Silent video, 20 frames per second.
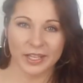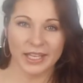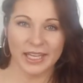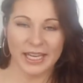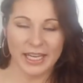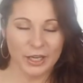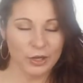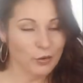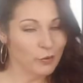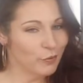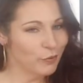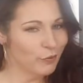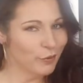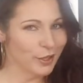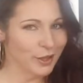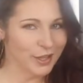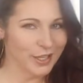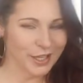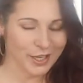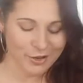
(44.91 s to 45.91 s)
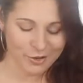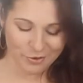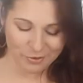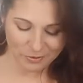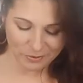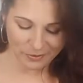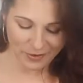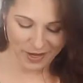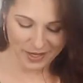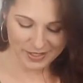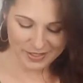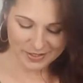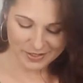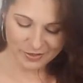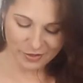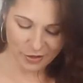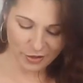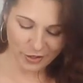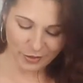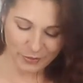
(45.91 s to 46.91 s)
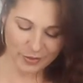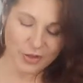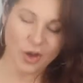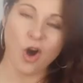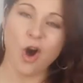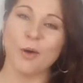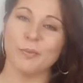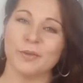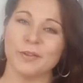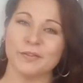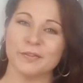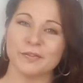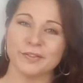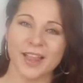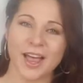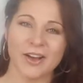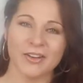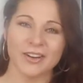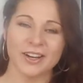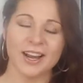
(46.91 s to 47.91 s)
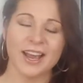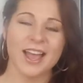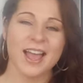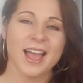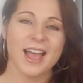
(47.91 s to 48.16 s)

keto-friendly crust starting with almond flour.